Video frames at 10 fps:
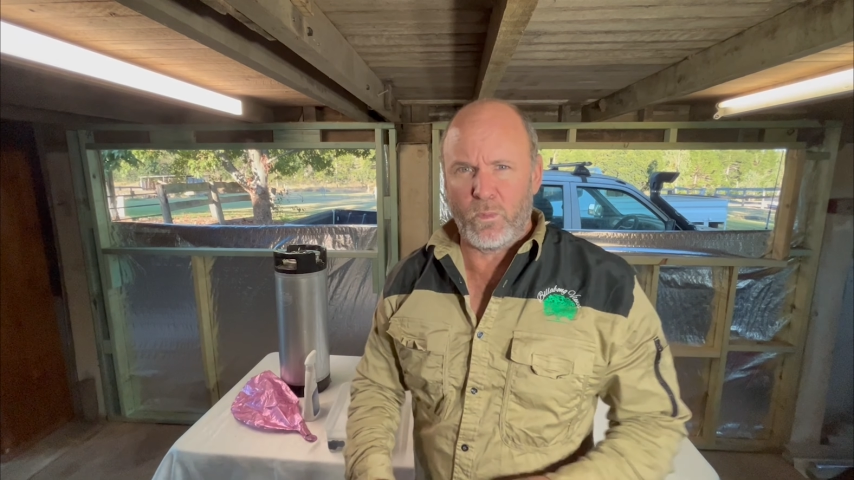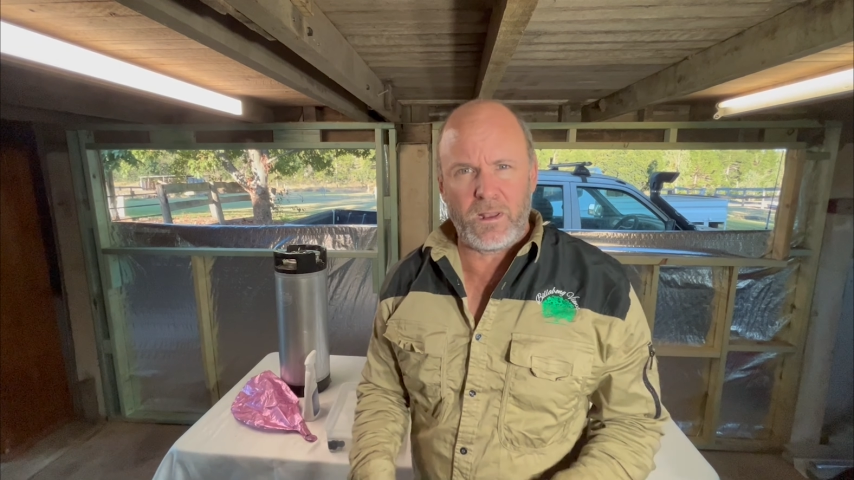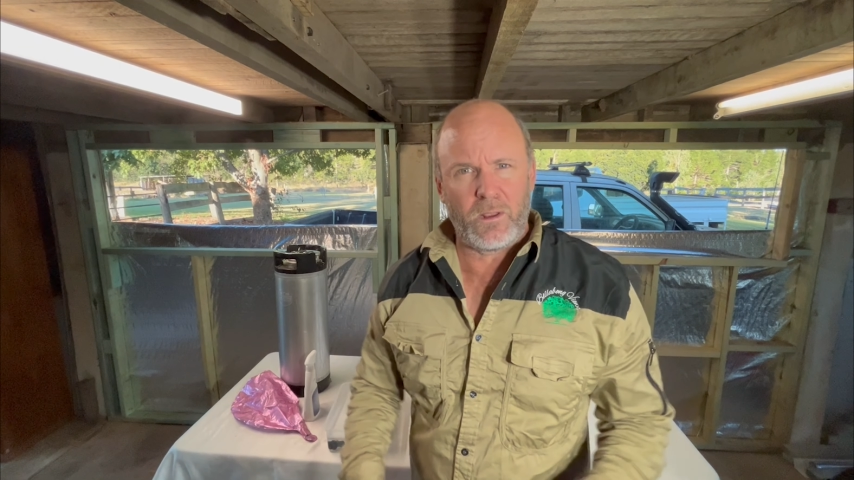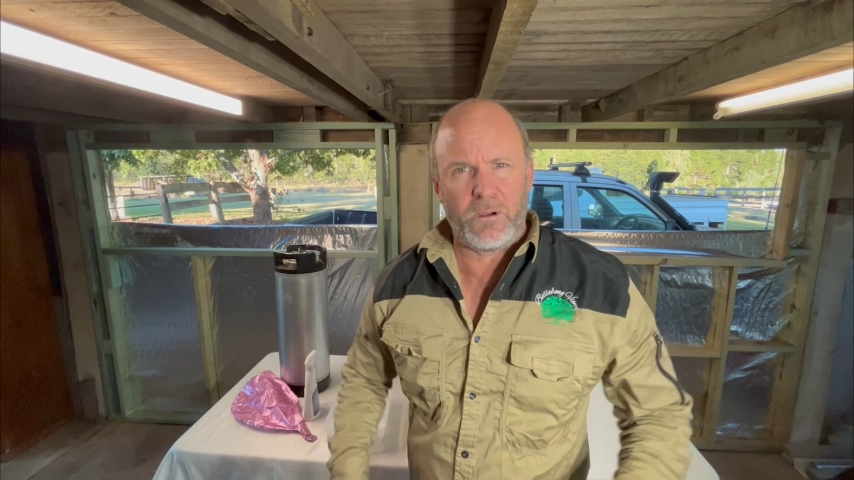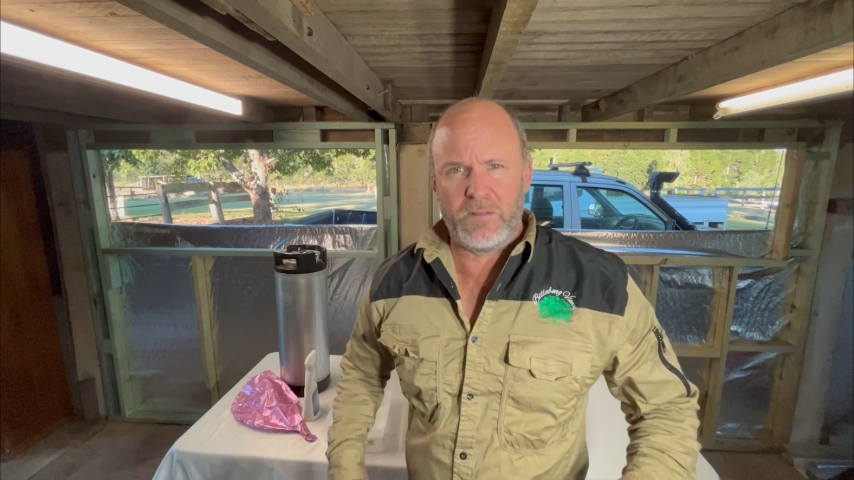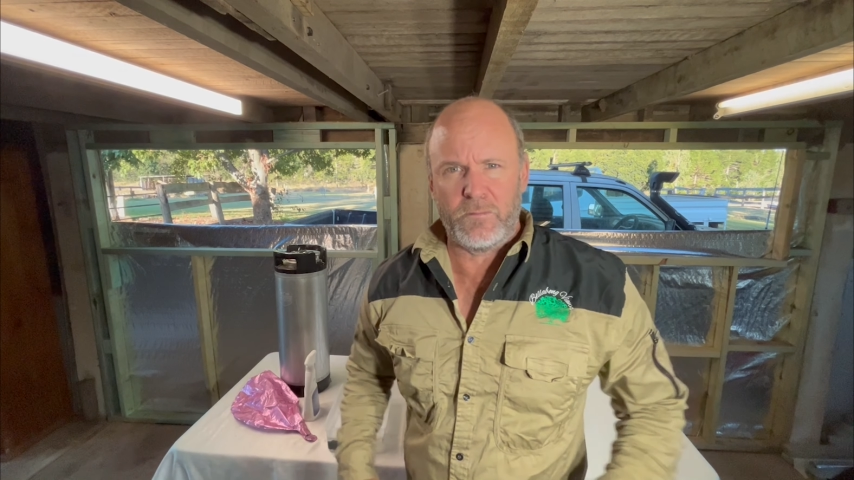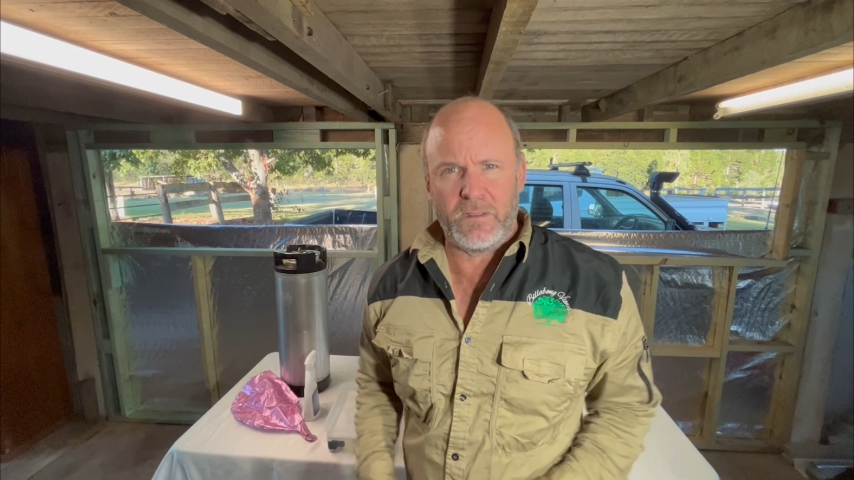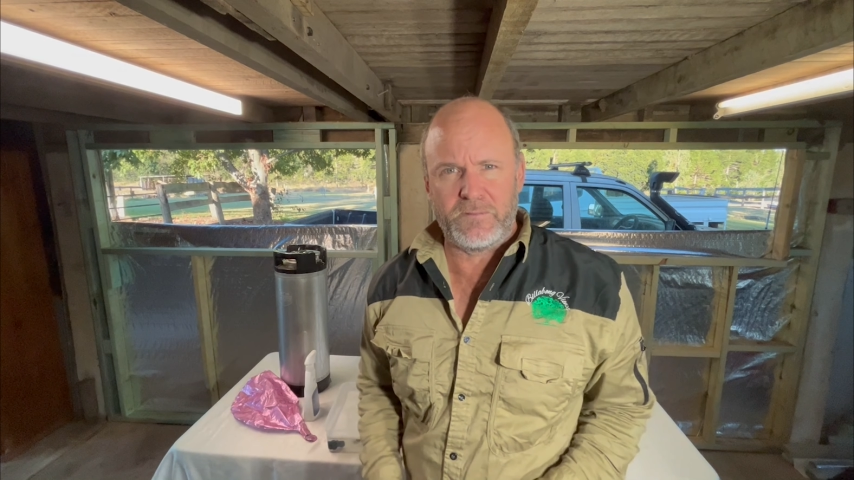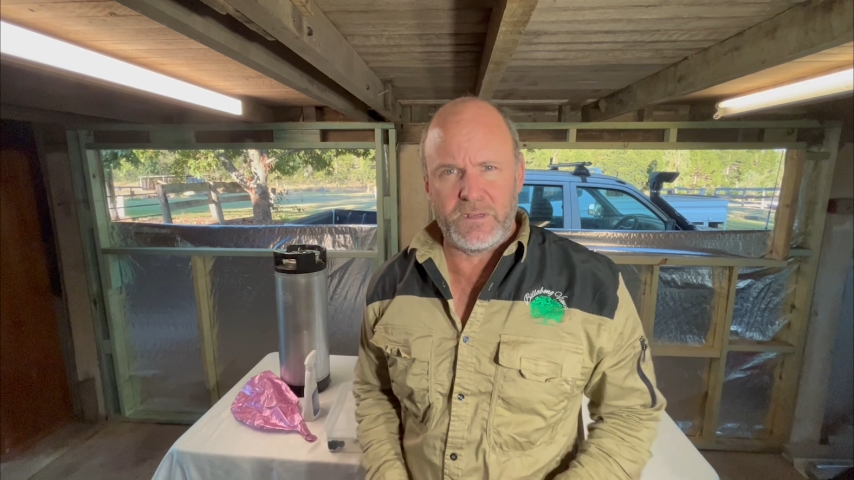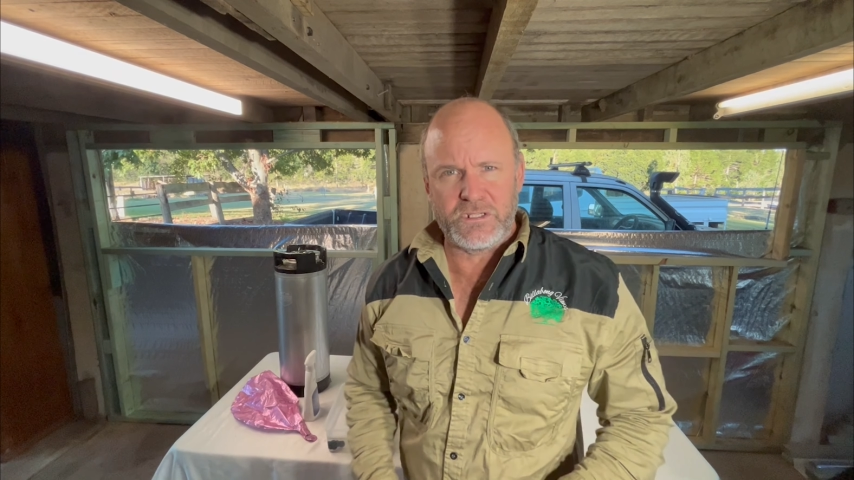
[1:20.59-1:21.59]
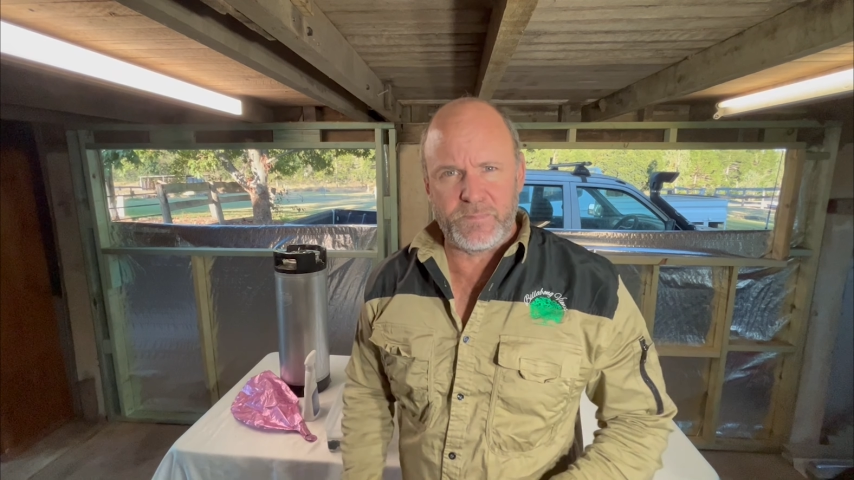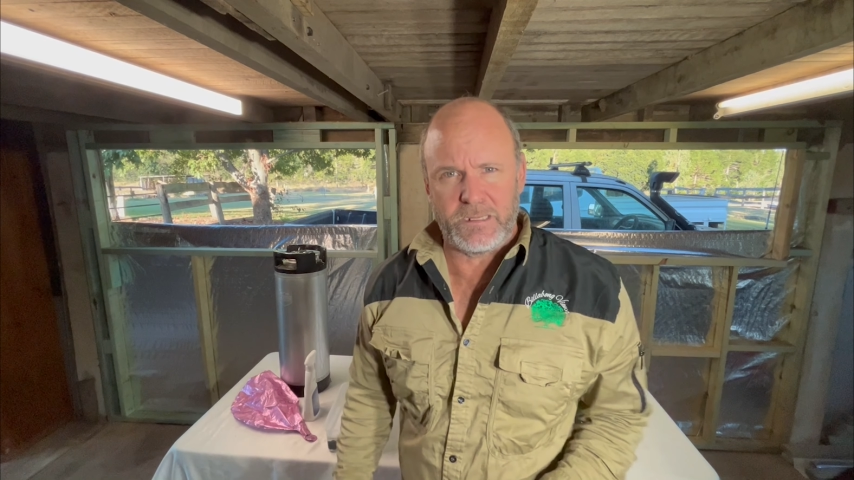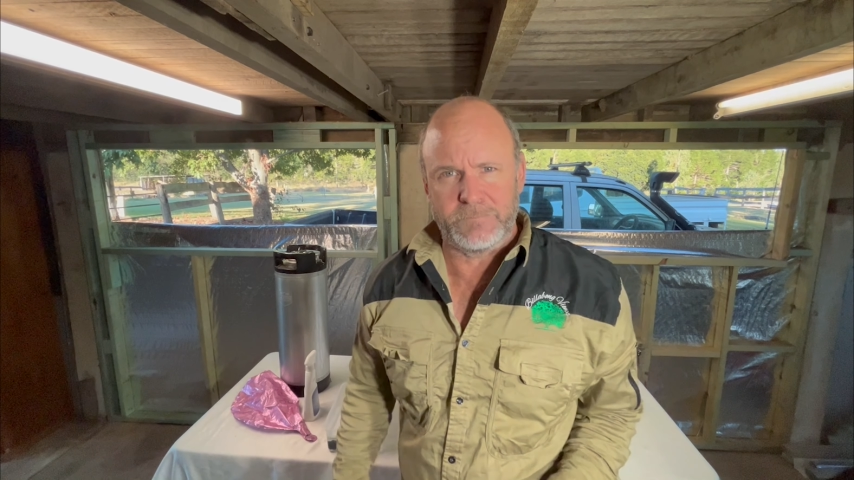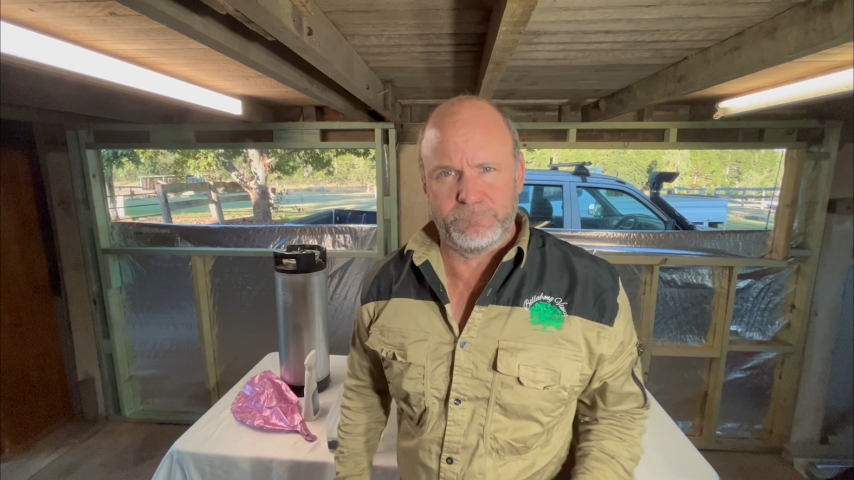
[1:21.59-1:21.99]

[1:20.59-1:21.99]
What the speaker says: well away from our finished beer.